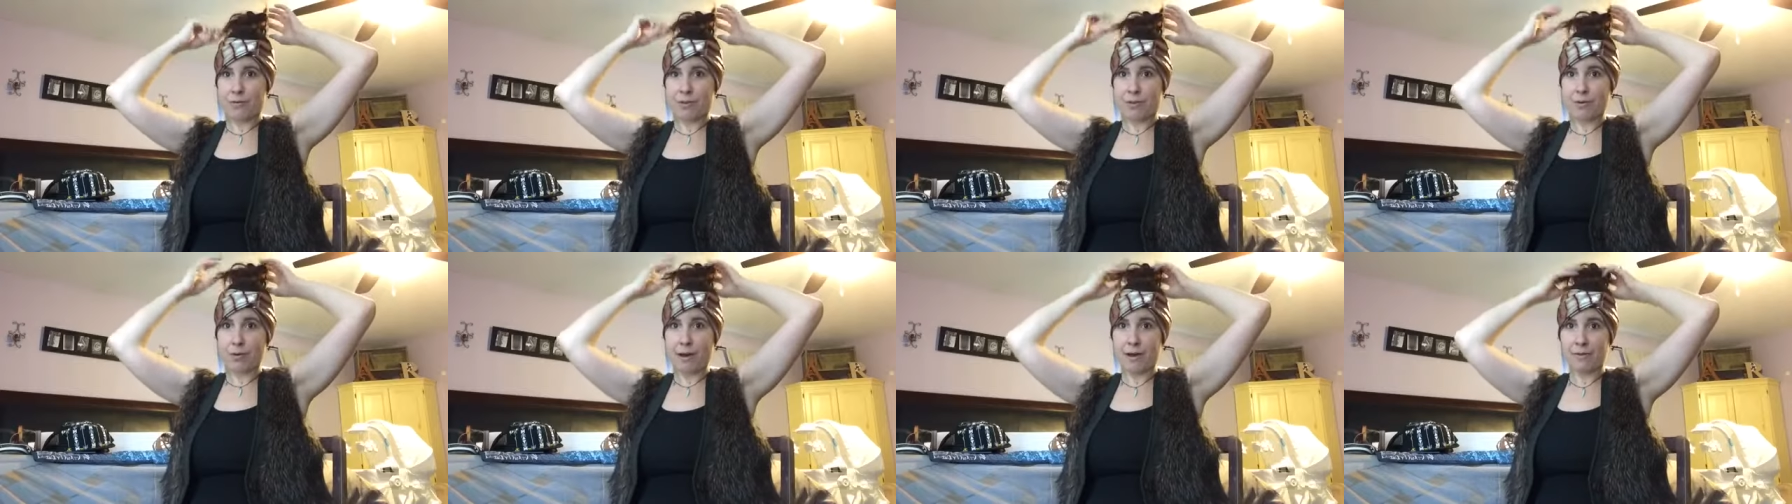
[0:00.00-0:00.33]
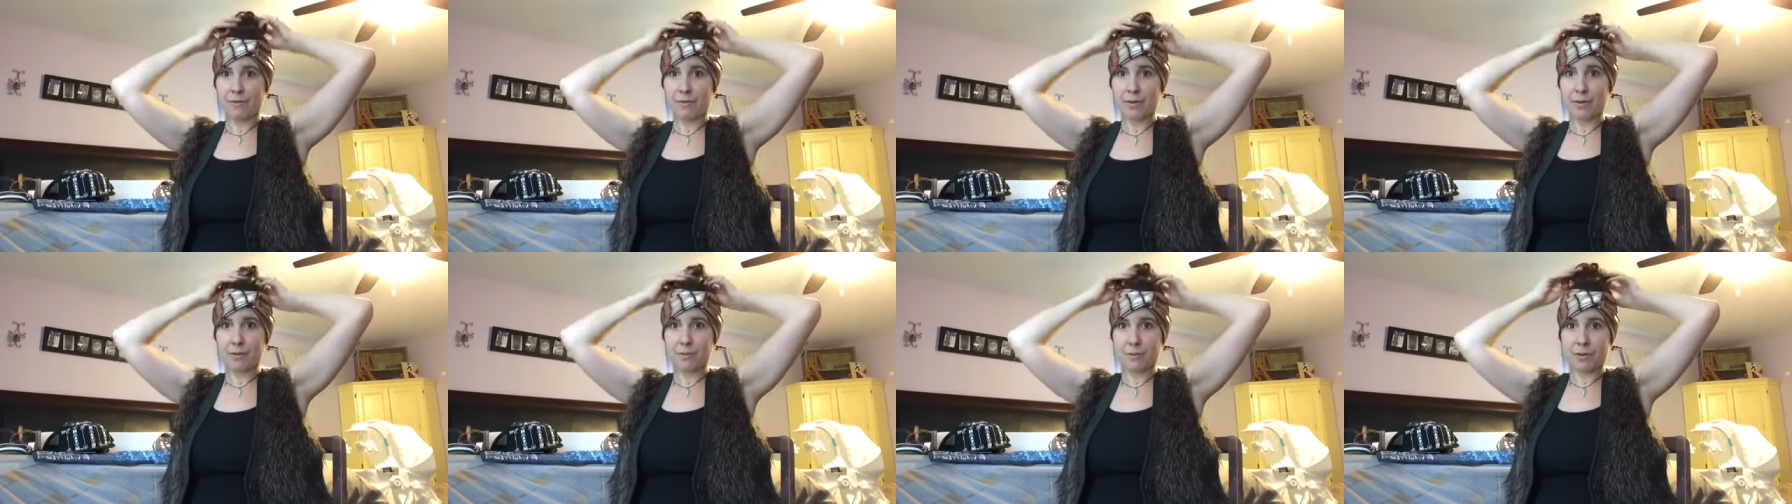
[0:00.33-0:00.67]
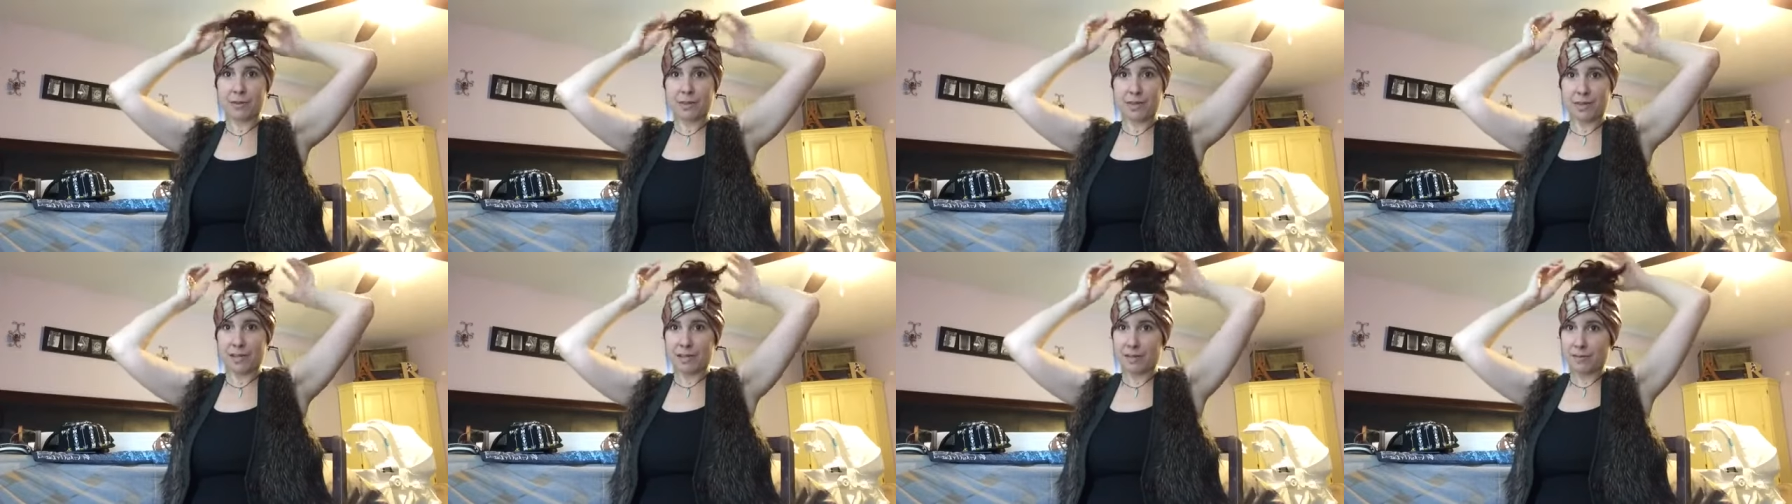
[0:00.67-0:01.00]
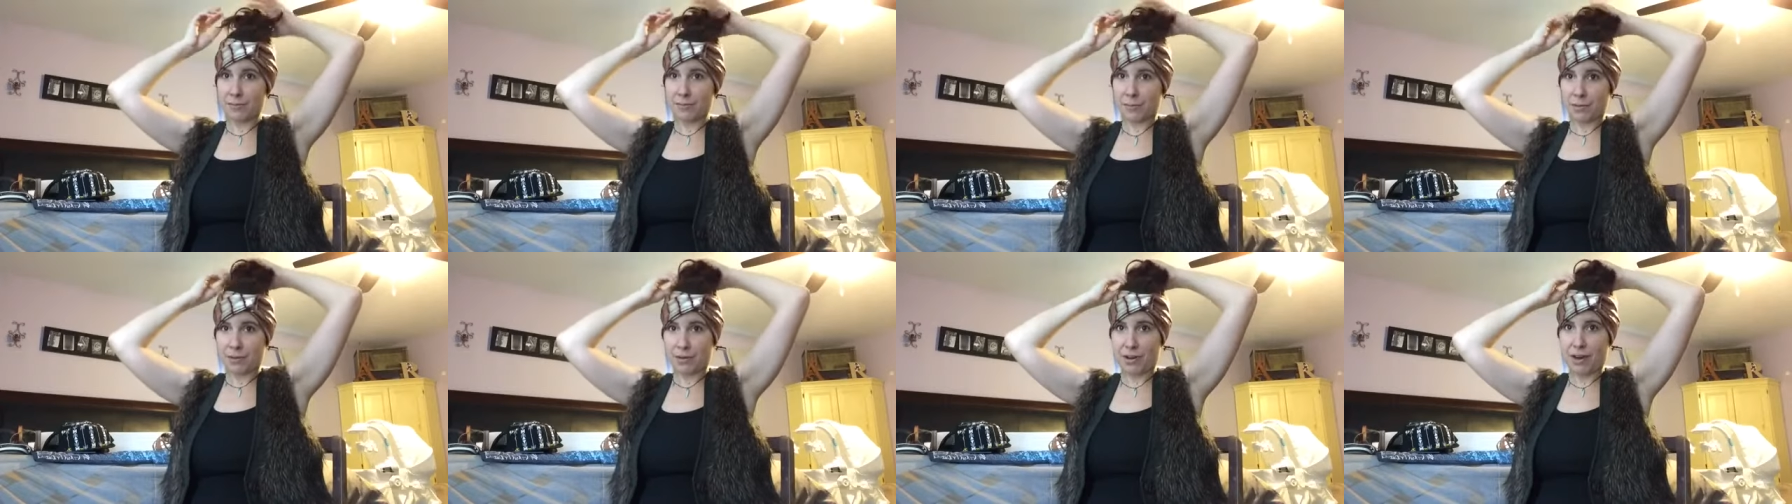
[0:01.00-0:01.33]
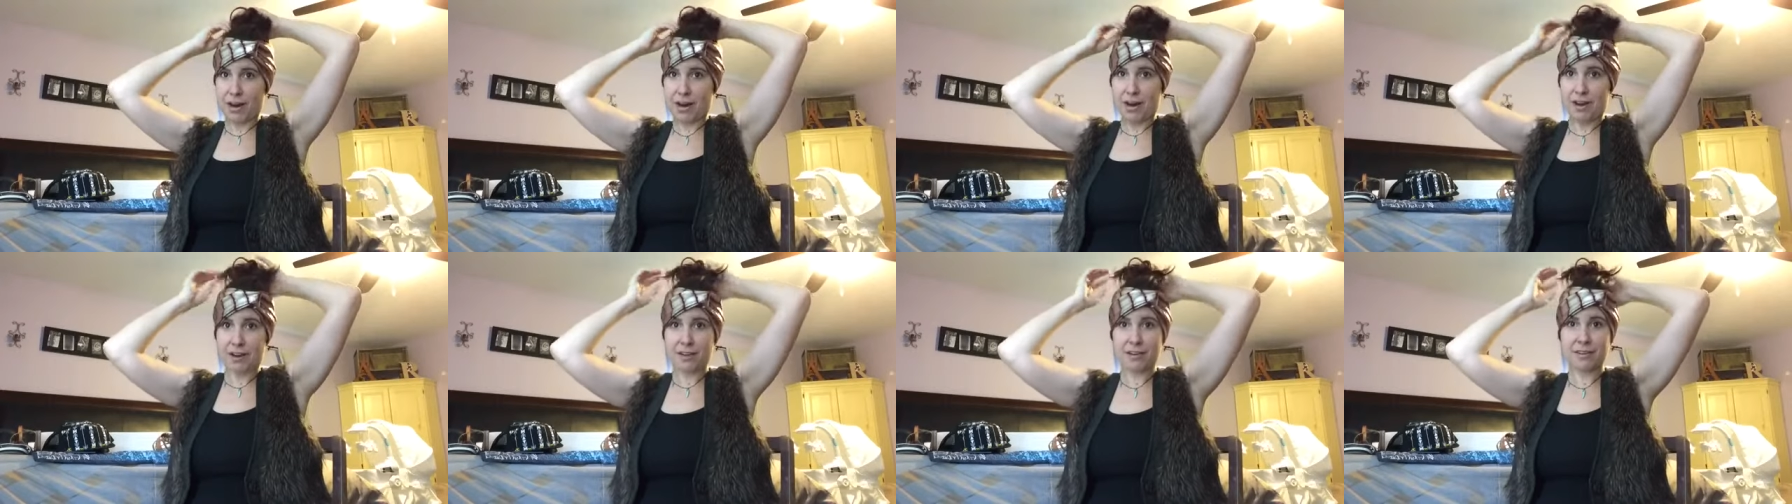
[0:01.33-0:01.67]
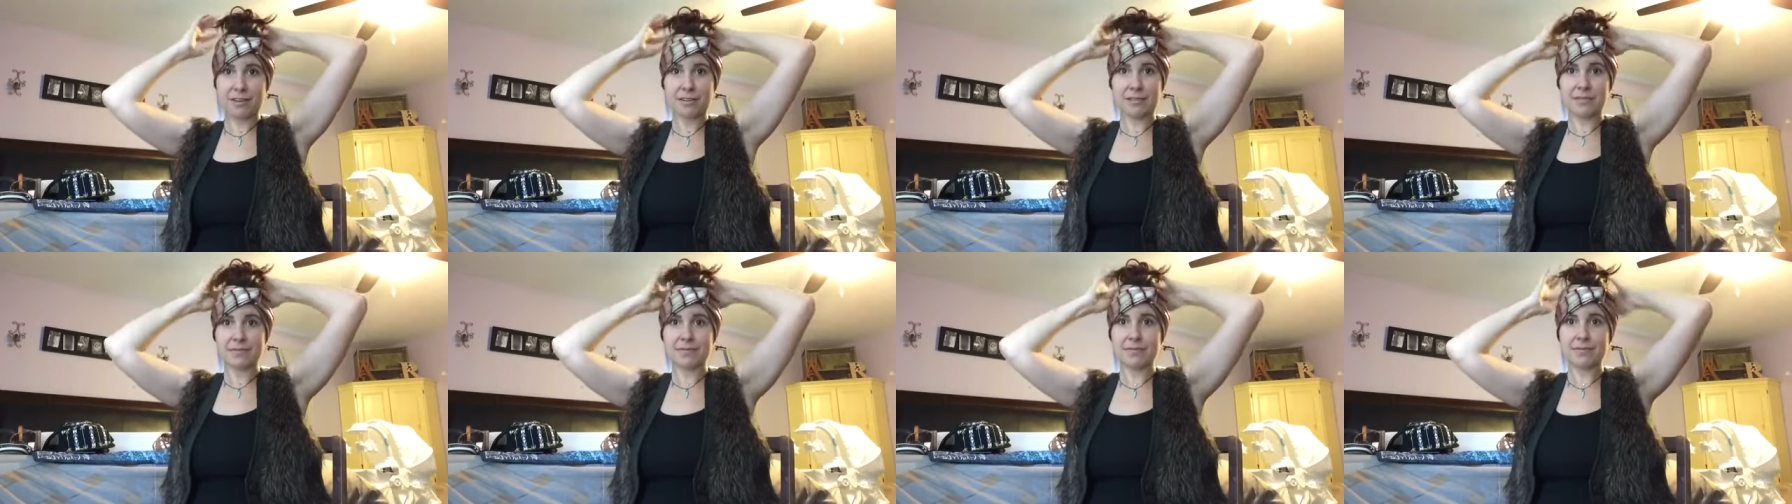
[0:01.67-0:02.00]
you have fun with it, with your hair,
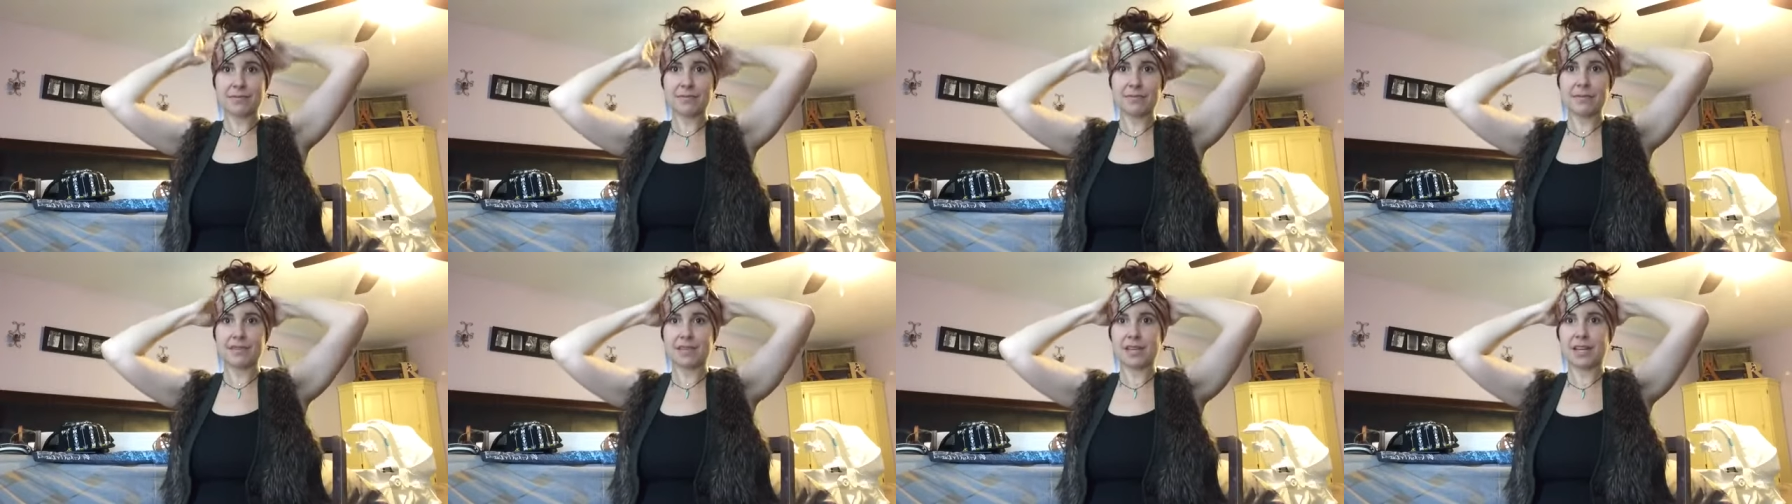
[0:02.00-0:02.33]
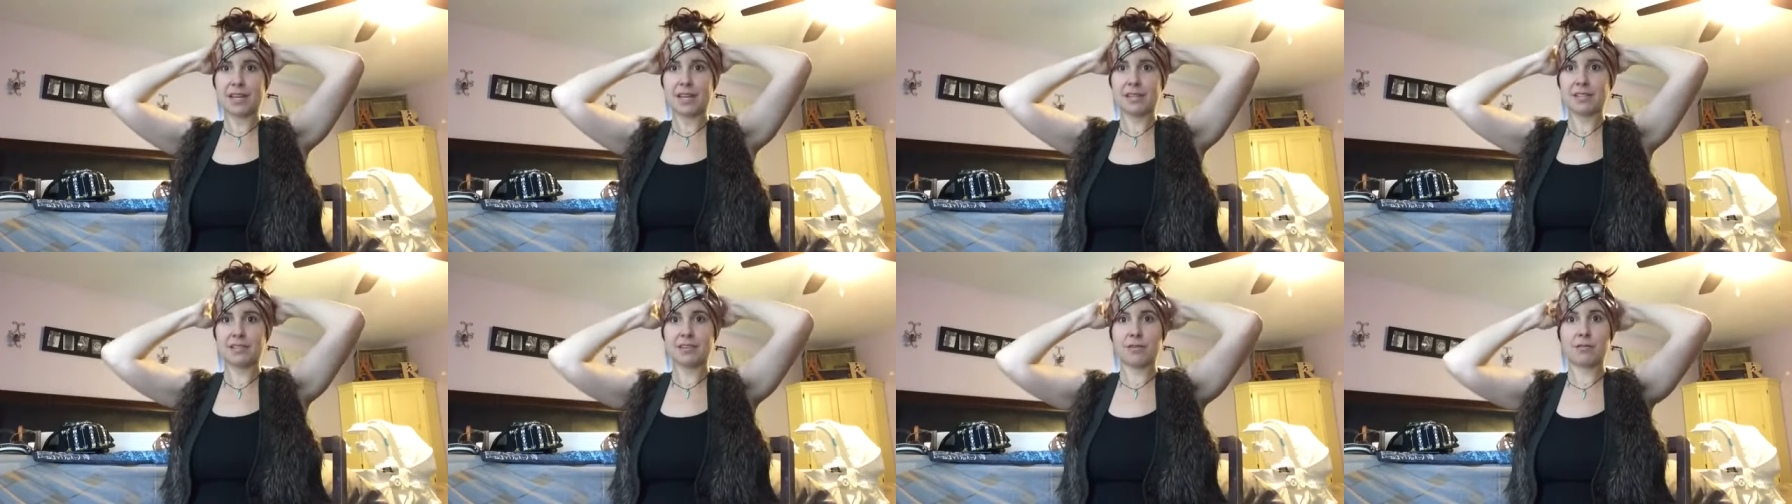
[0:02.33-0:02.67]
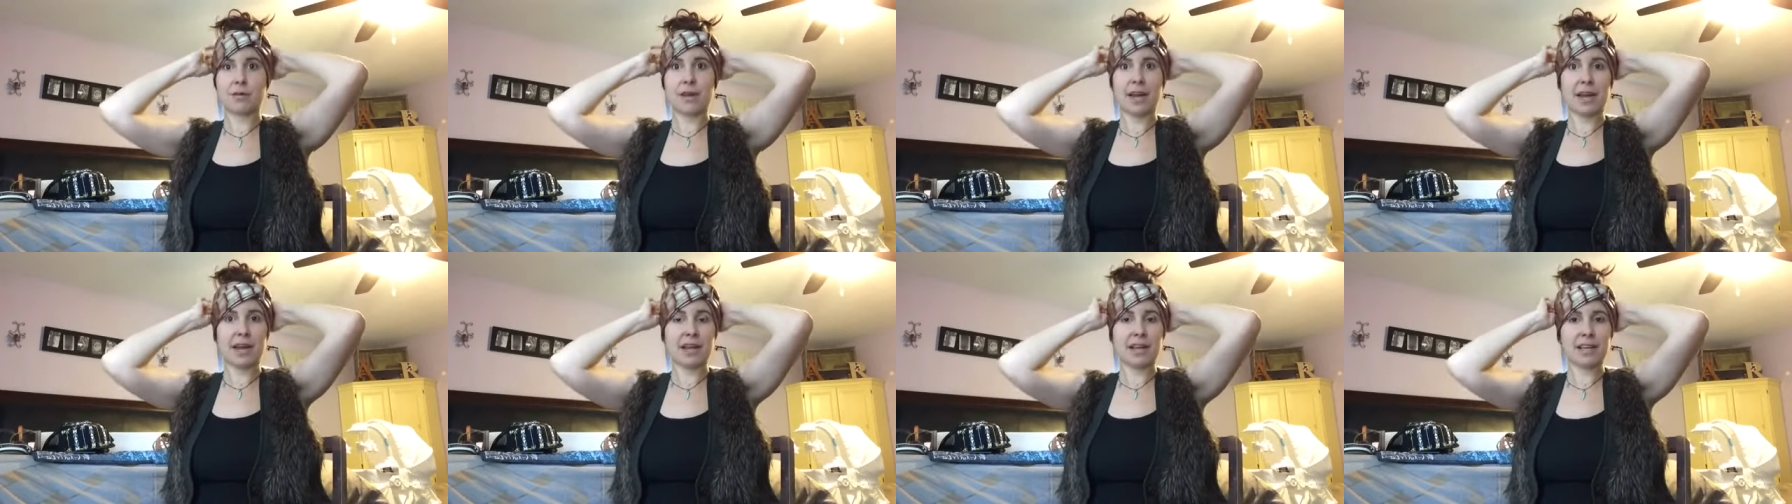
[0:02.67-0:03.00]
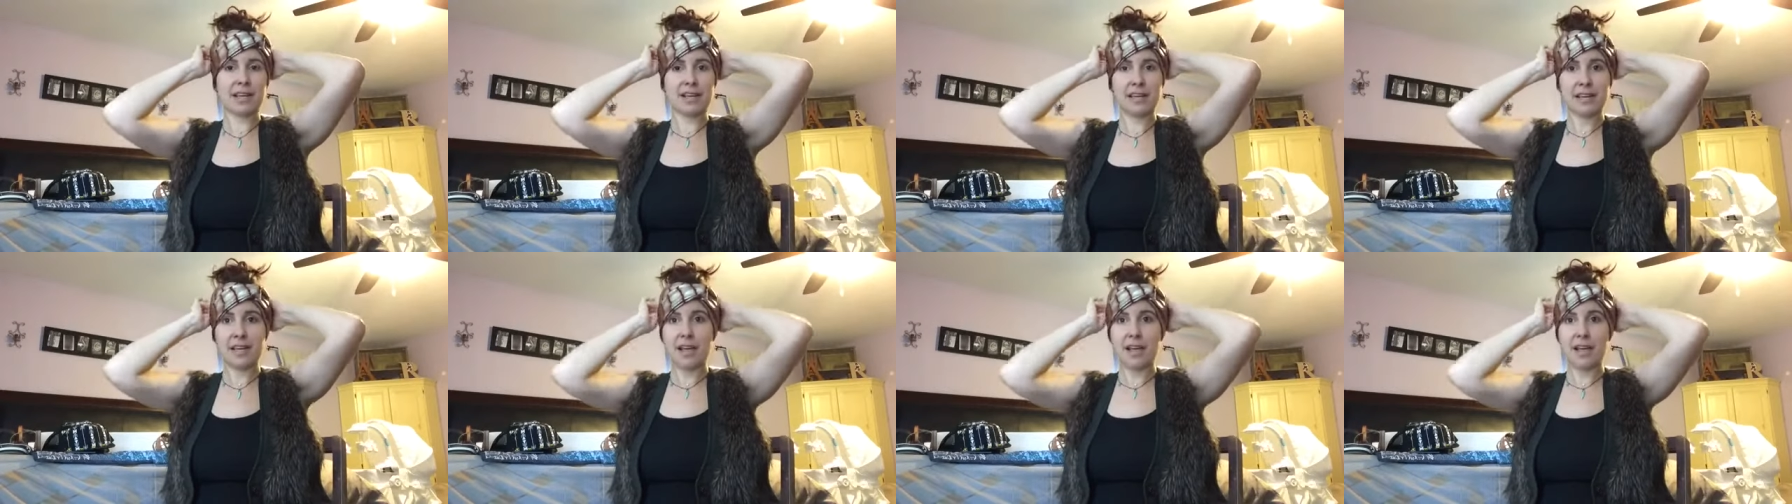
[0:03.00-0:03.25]
then it's okay.